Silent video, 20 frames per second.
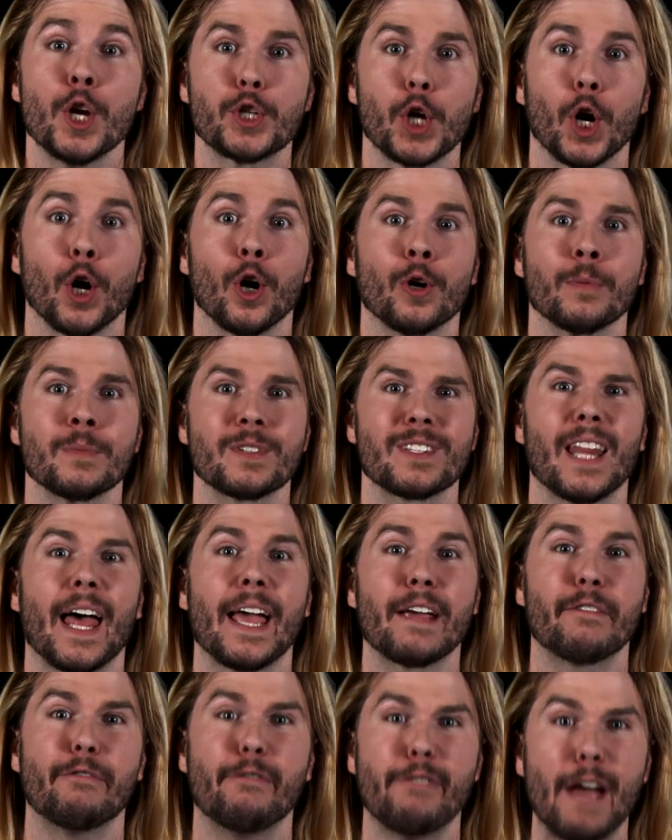terms
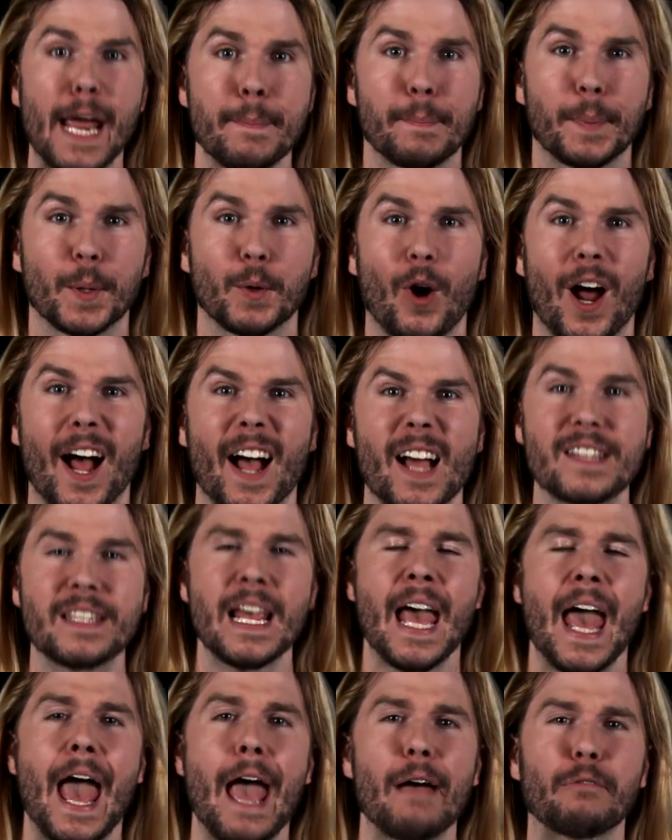like vaporize
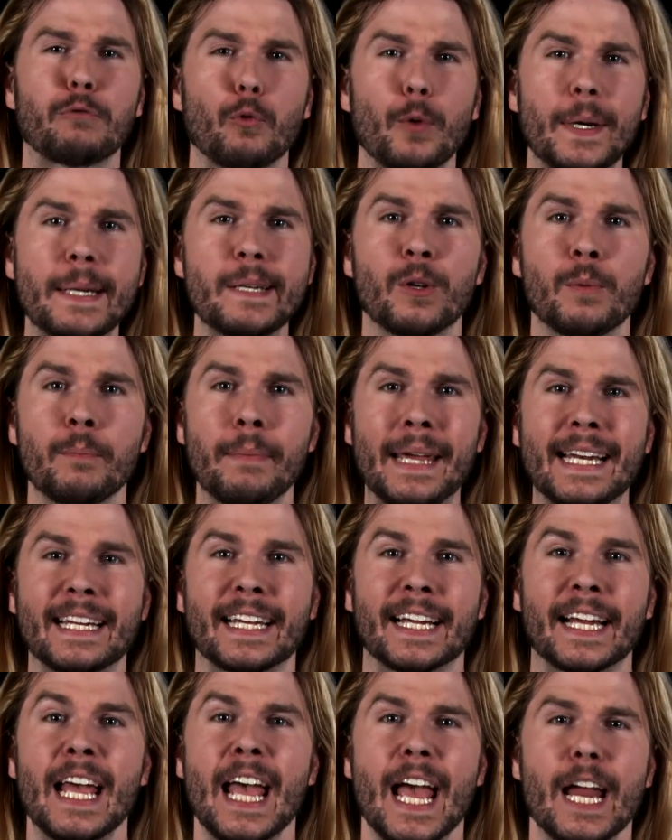have real meaning.